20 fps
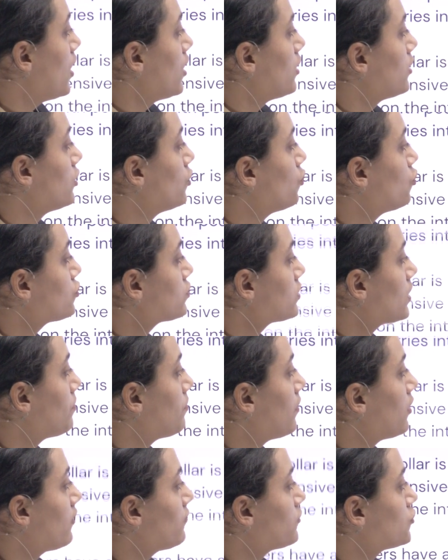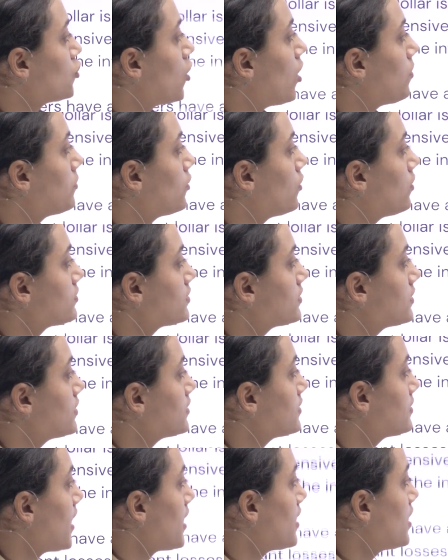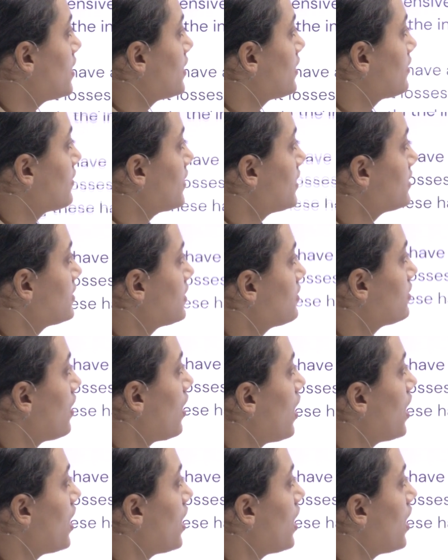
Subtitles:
huge number of job losses and an increase in the